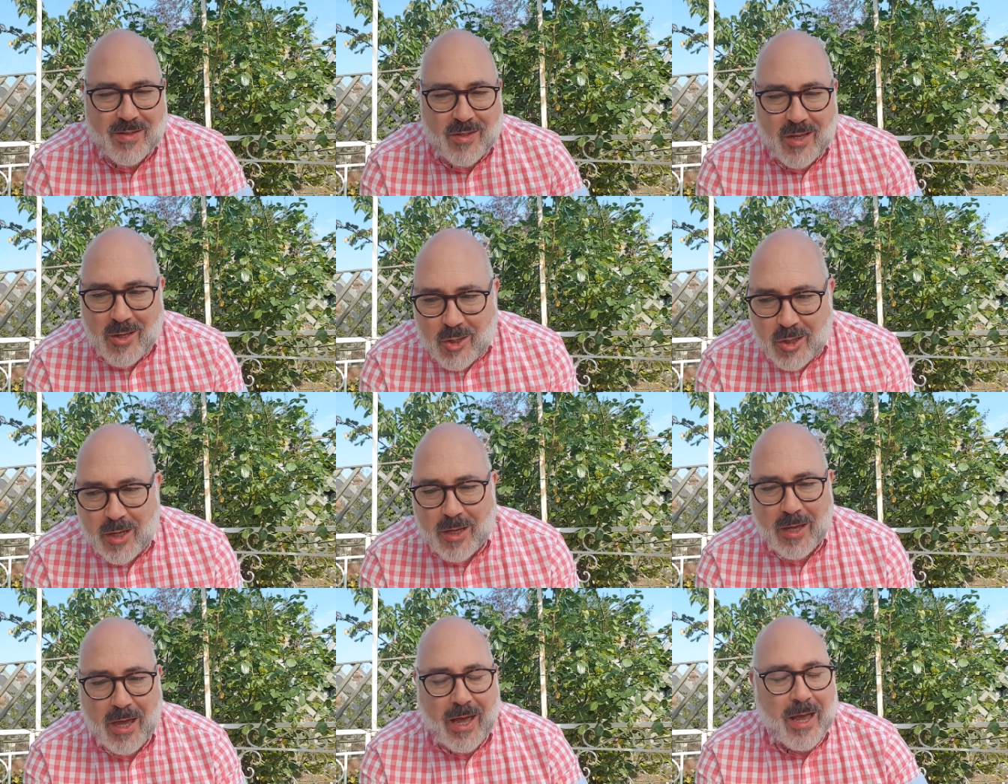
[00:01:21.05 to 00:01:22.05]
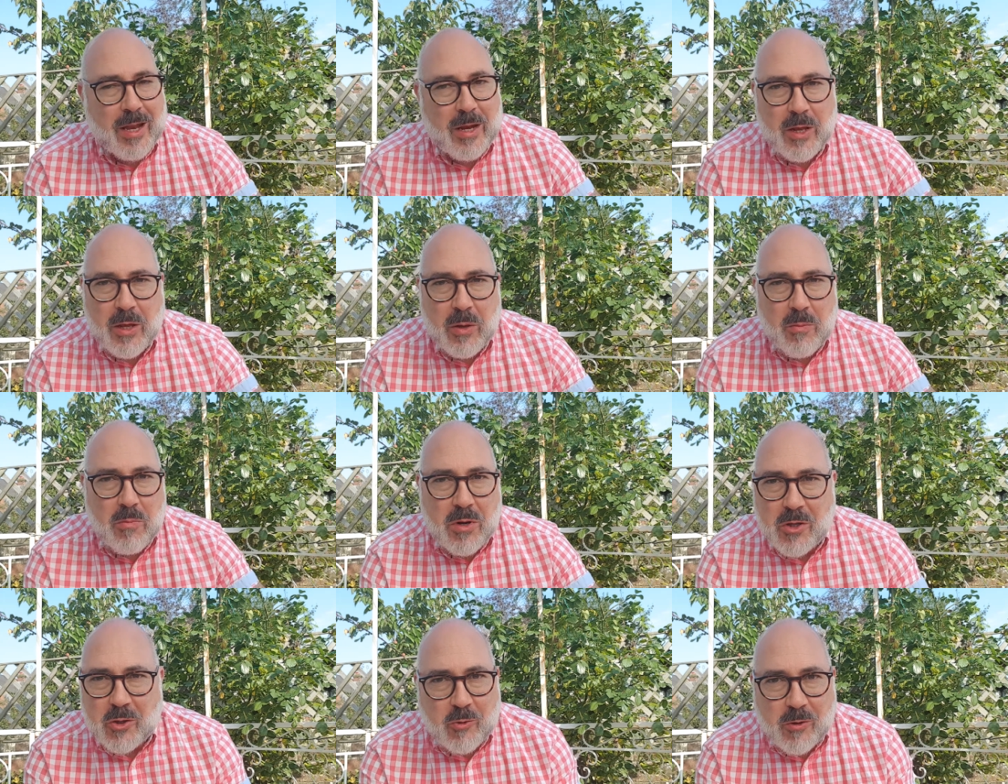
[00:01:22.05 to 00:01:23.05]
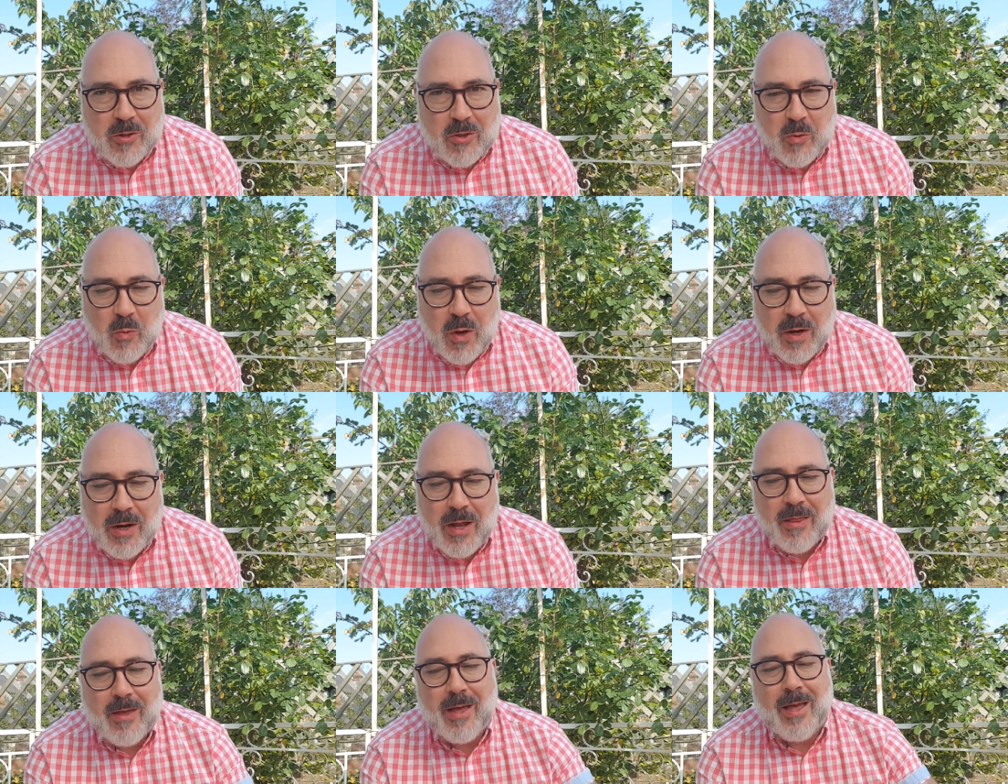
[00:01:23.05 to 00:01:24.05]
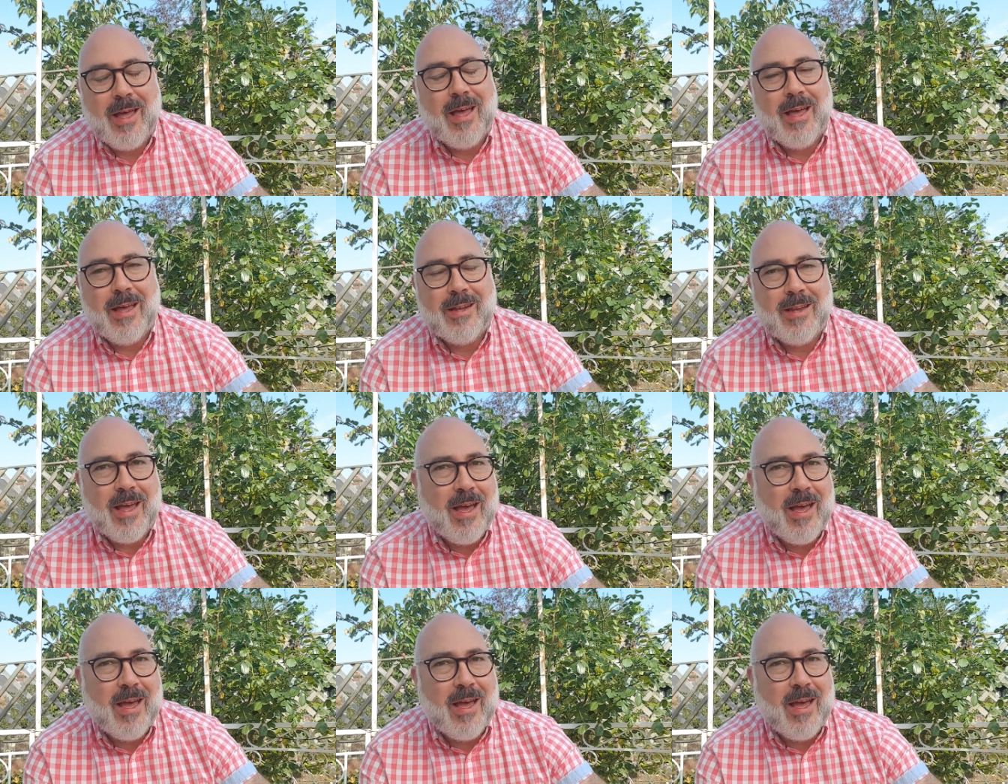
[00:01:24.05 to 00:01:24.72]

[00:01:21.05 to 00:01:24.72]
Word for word: teaching and ministering to one another and